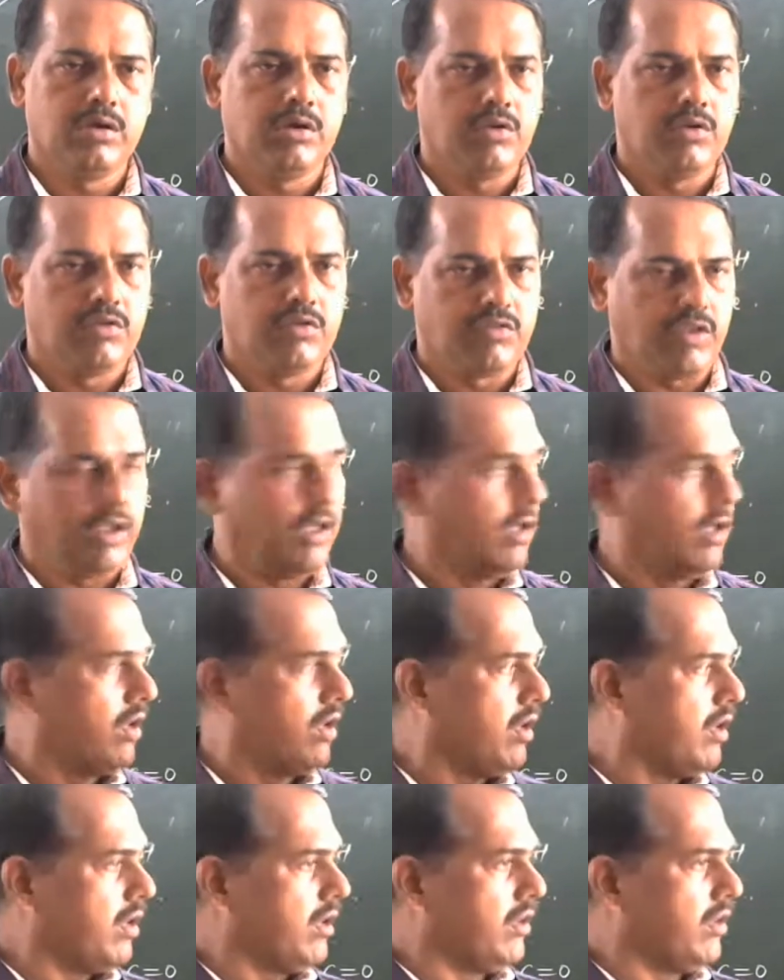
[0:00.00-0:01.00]

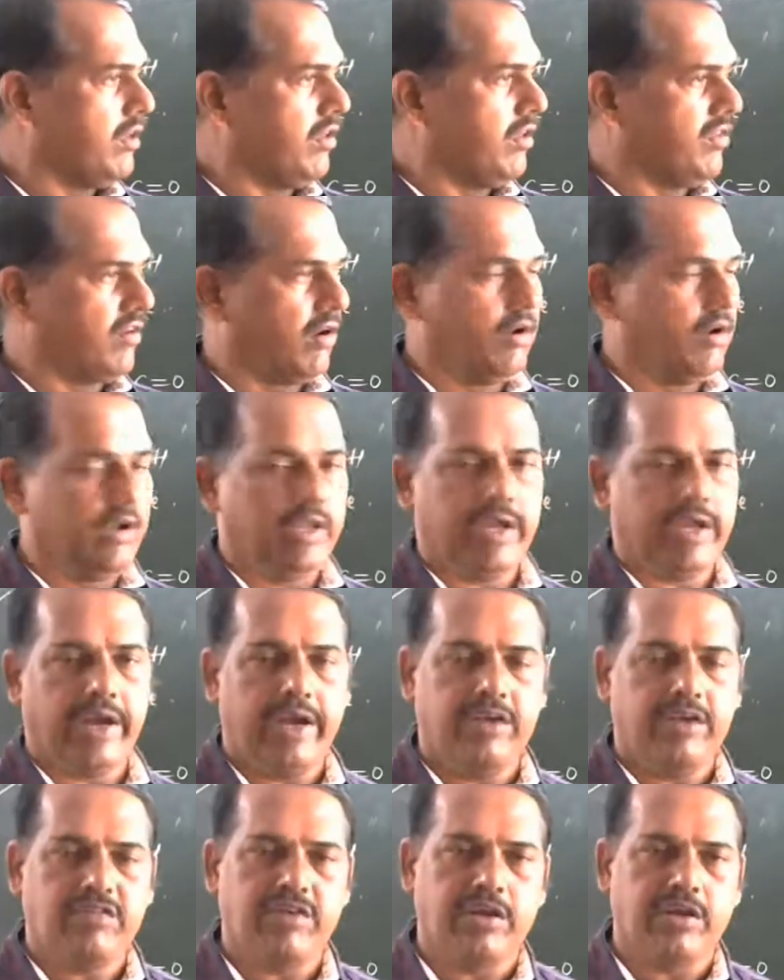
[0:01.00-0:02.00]
See, these
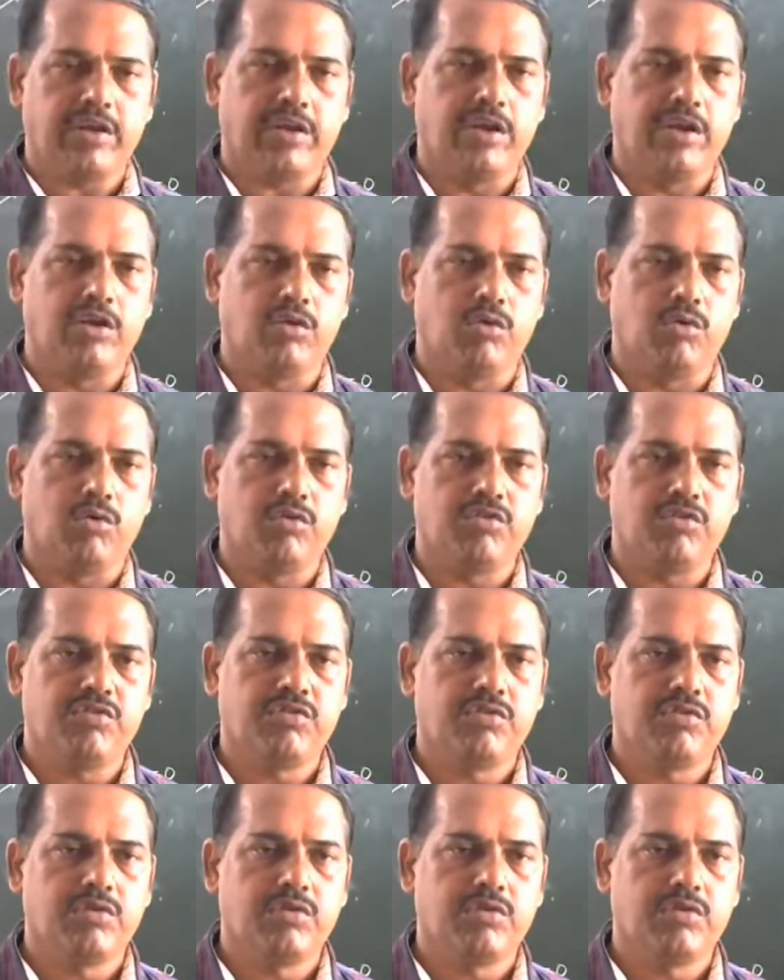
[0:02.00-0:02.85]
aldehydes and ketones